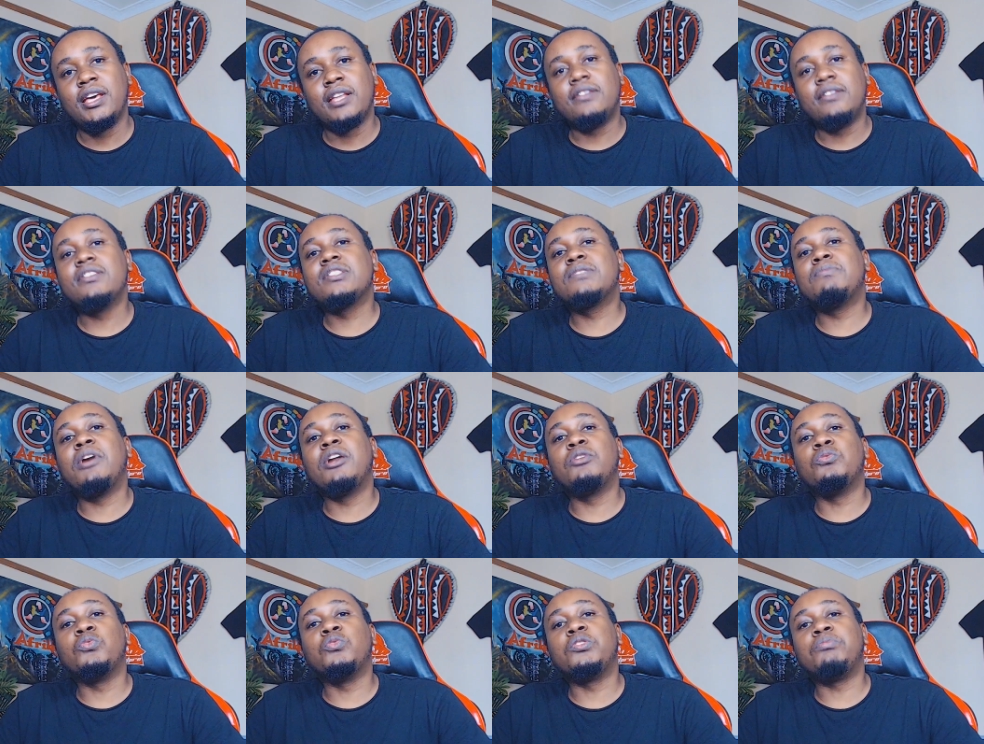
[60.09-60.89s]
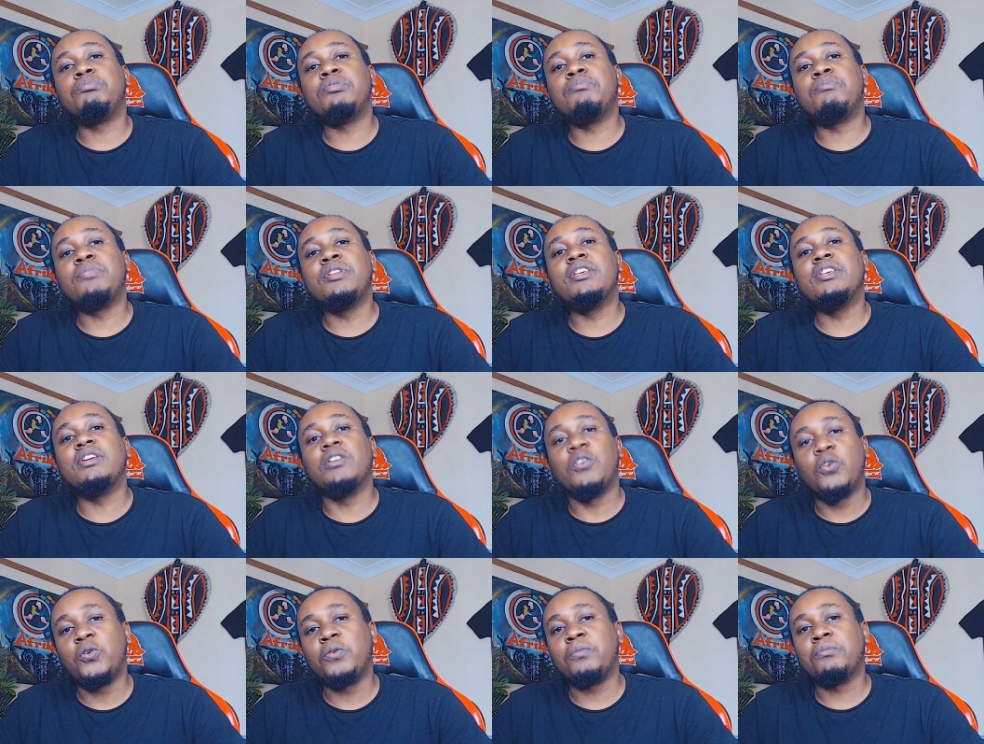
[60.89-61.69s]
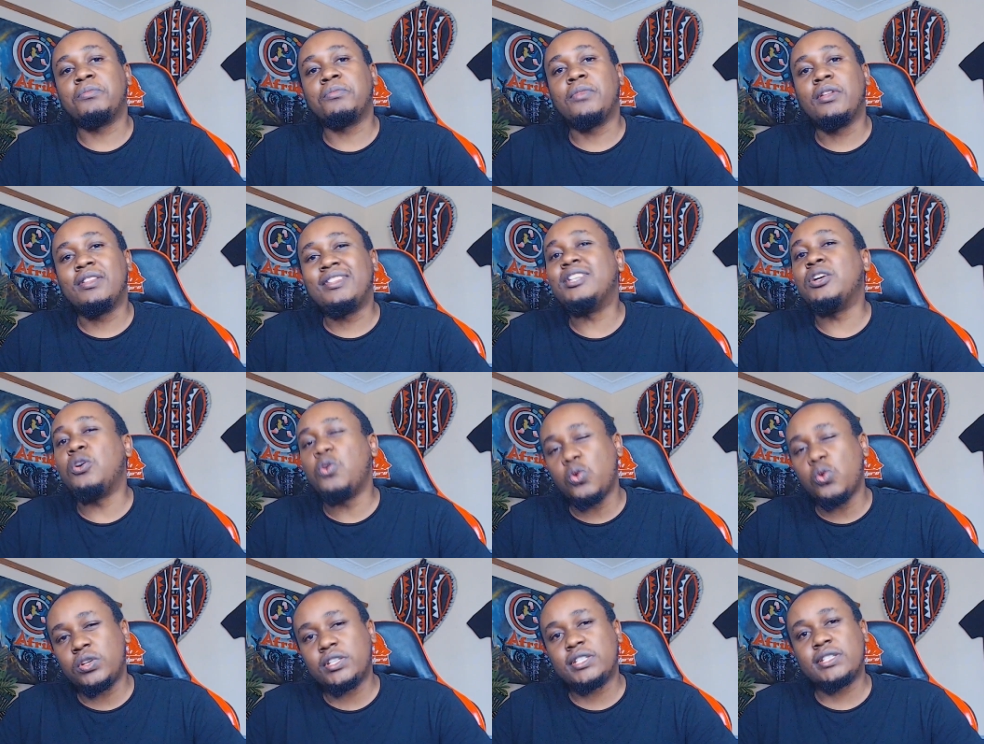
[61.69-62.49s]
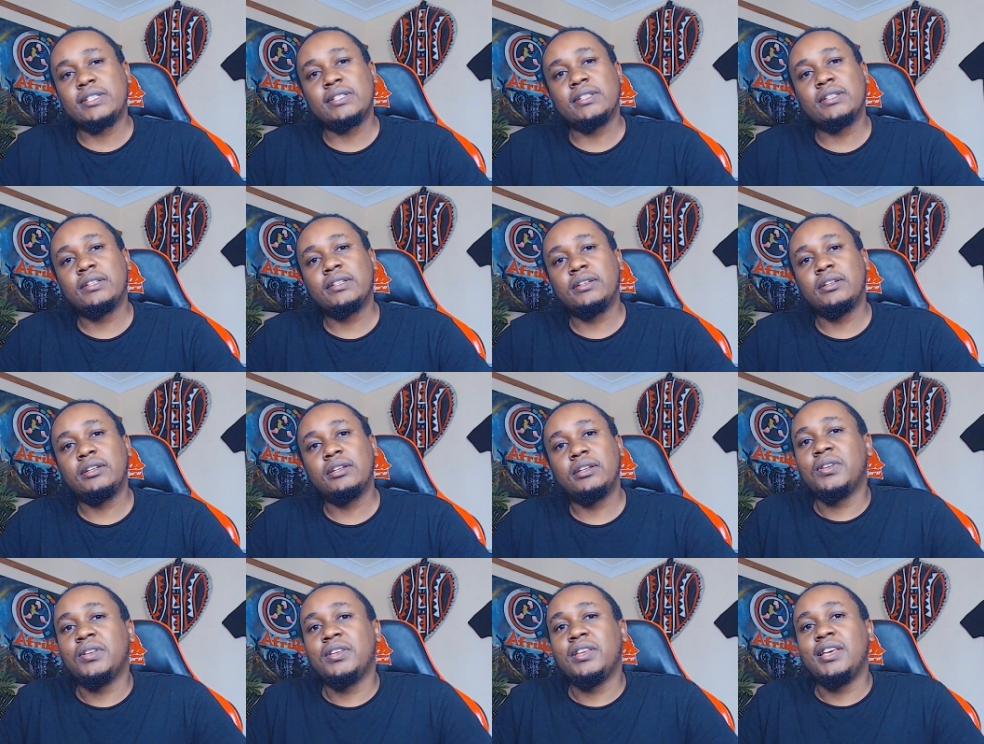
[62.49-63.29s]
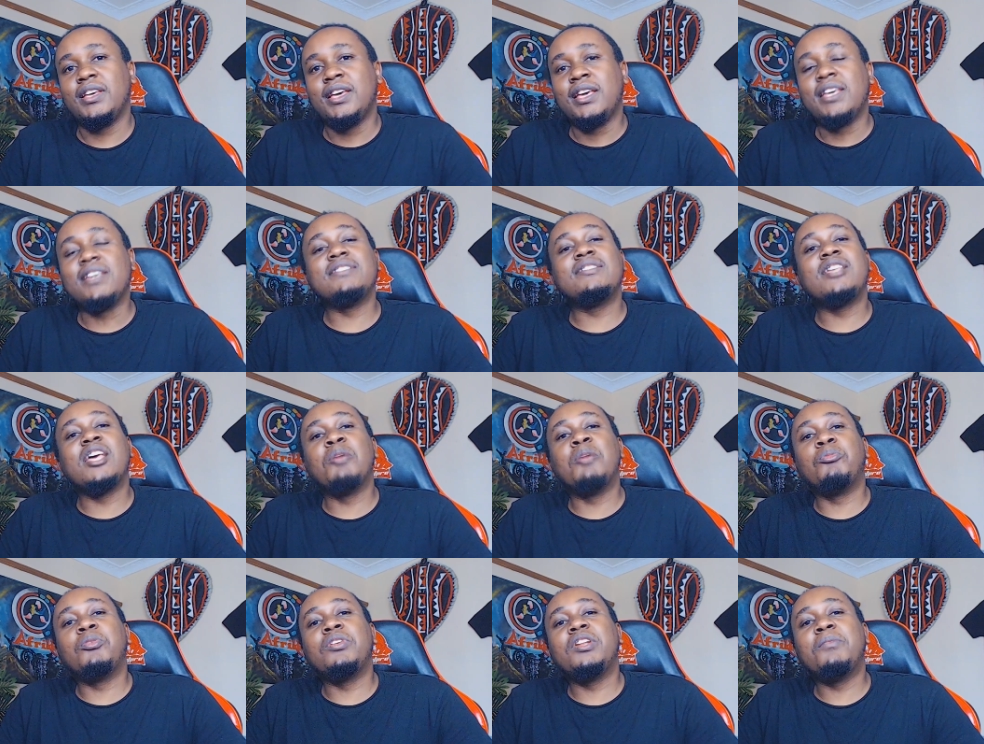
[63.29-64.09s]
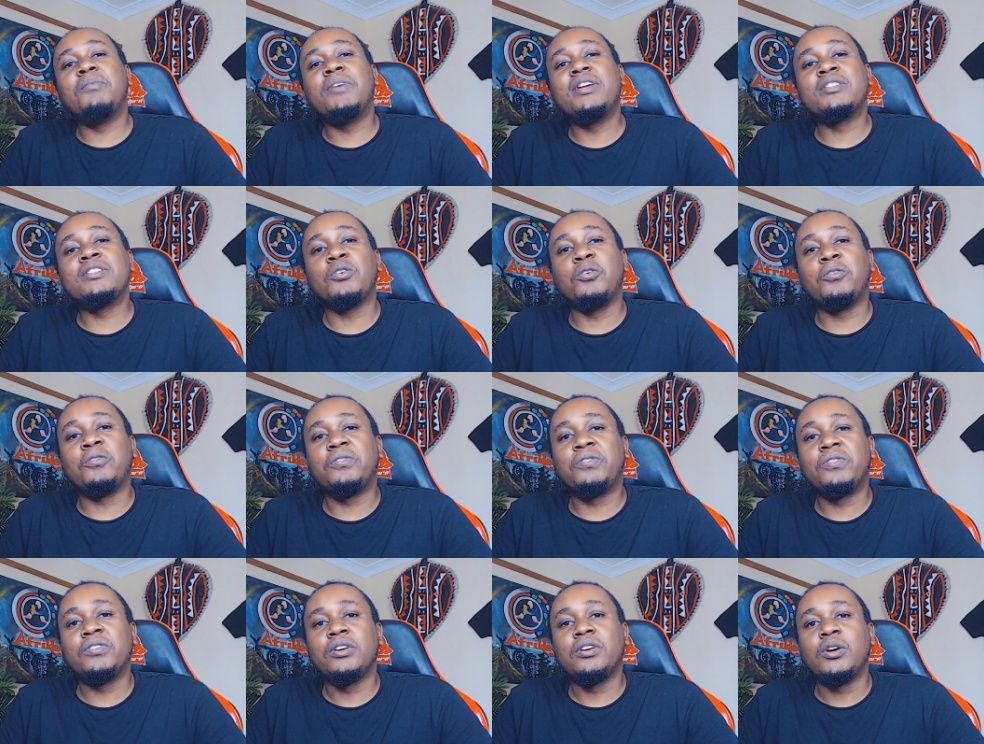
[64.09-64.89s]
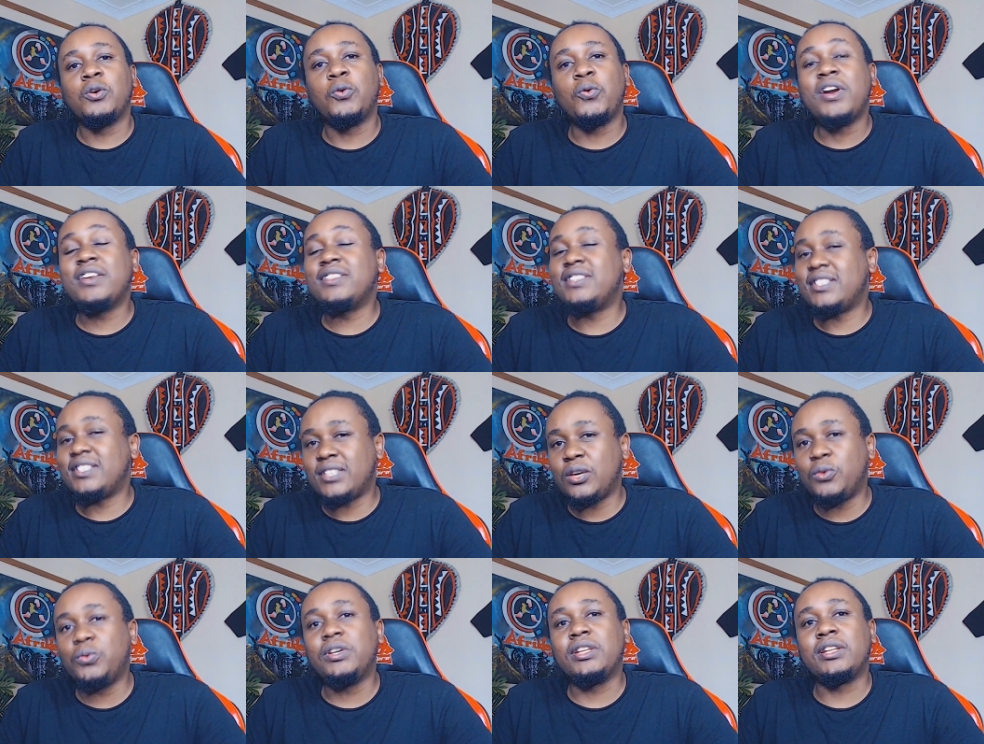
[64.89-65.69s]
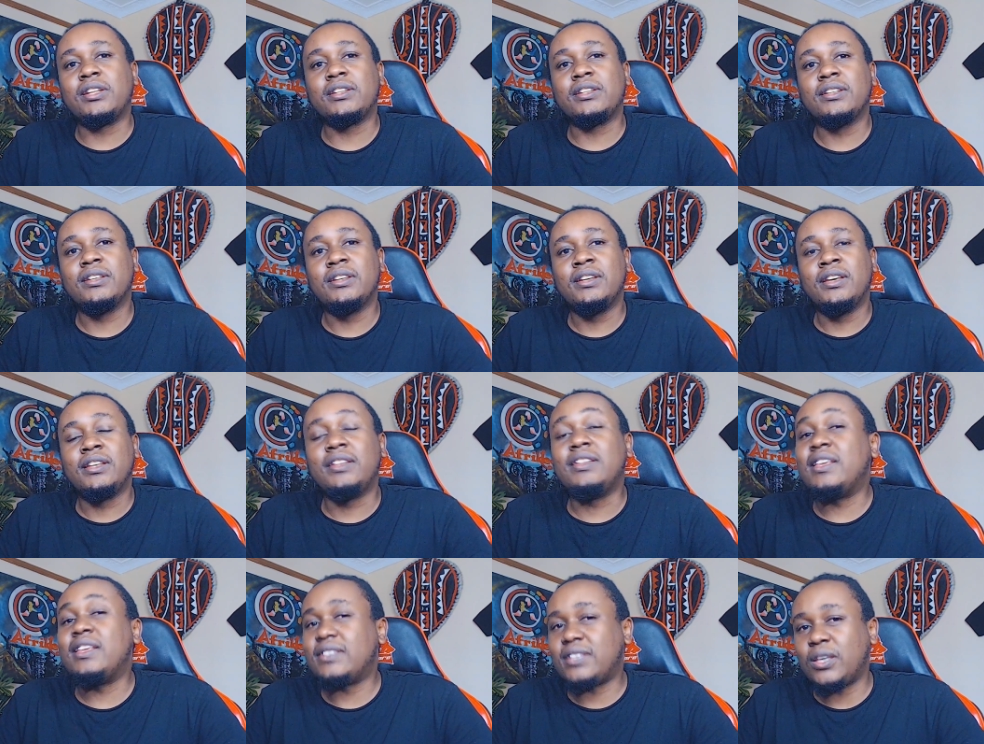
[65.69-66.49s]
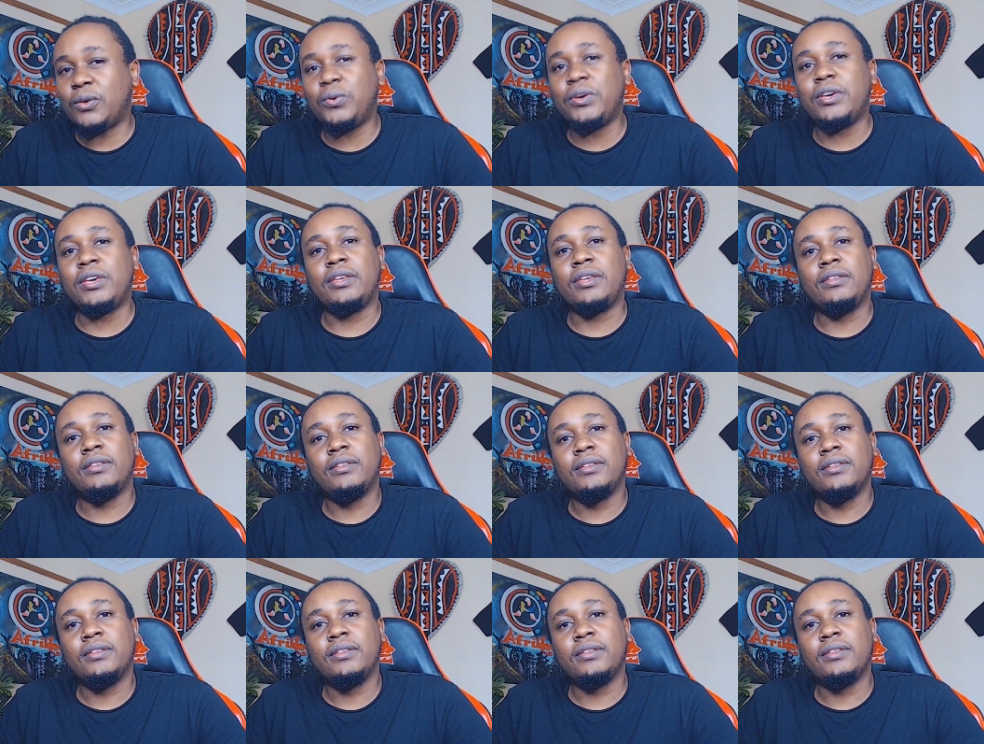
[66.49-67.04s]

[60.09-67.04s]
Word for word: this man would be bringing home the gold. He's the embodiment of where there's a will, there's a way.